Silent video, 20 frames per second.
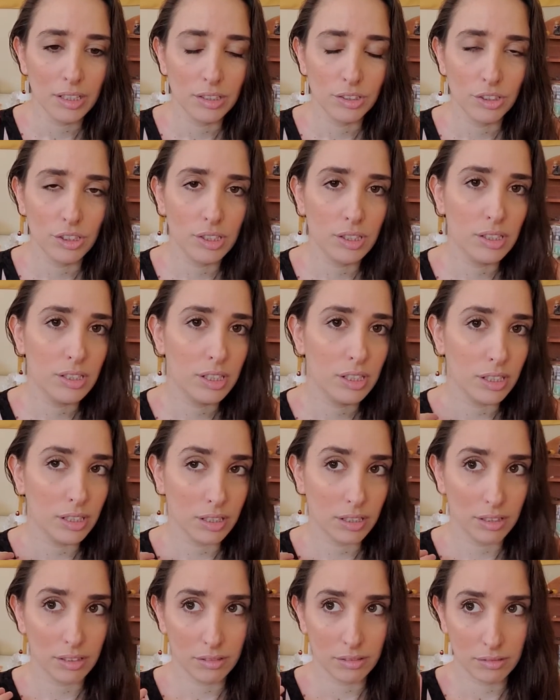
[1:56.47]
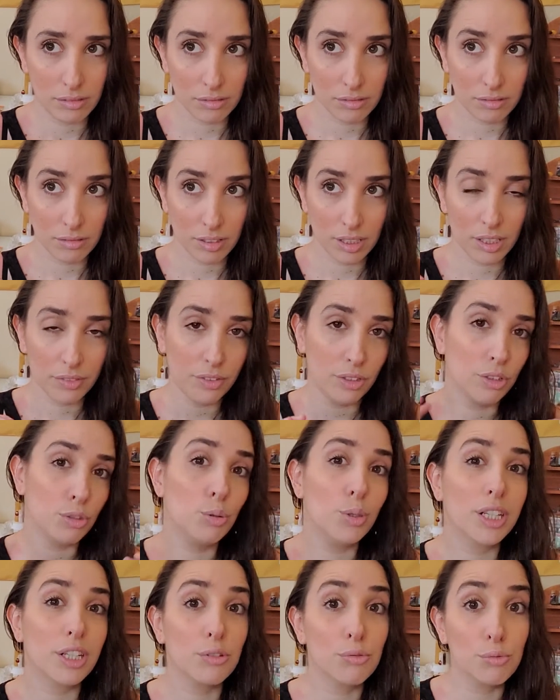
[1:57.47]
Just to give you a
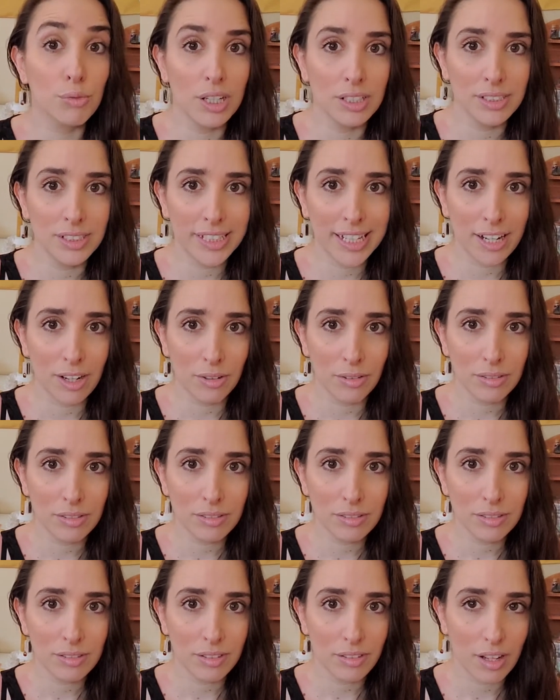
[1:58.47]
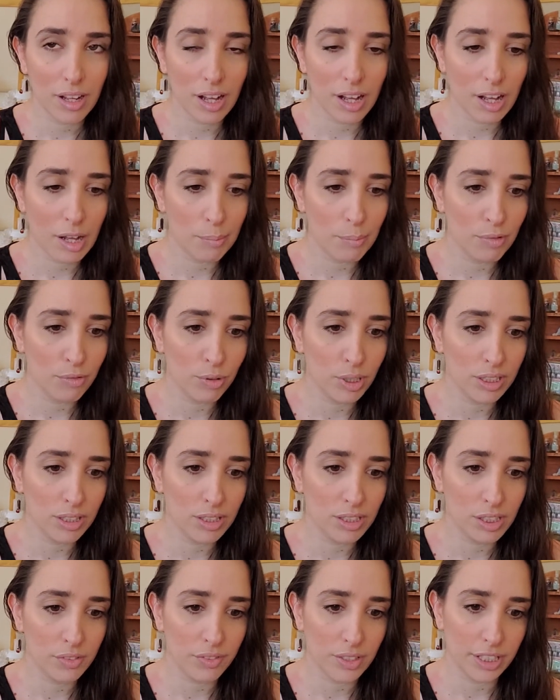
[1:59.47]
quick rundown of what
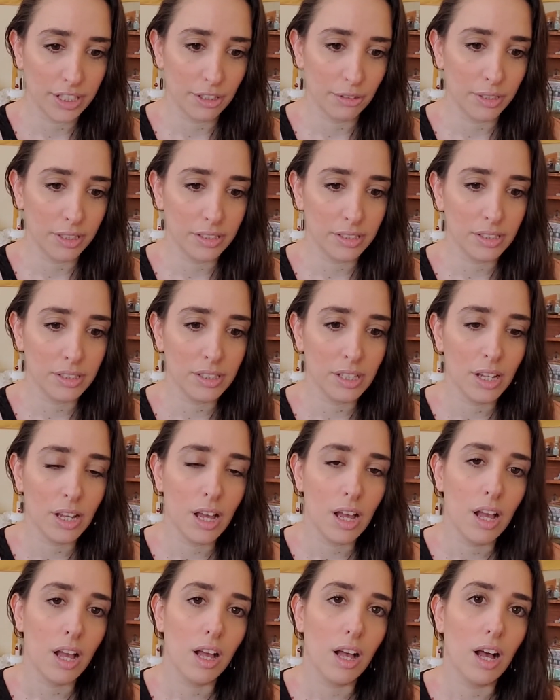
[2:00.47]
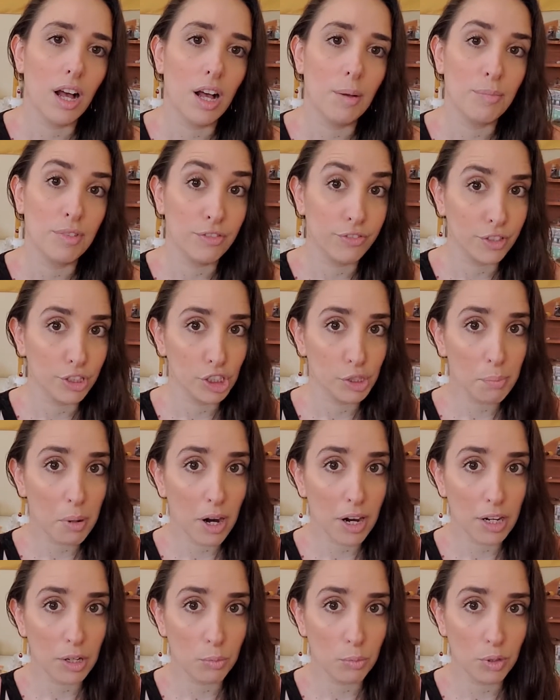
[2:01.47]
this video is. The first
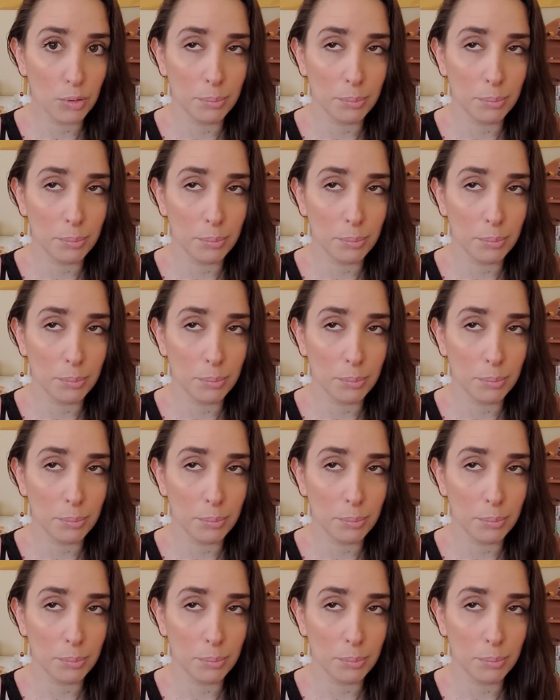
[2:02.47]
part will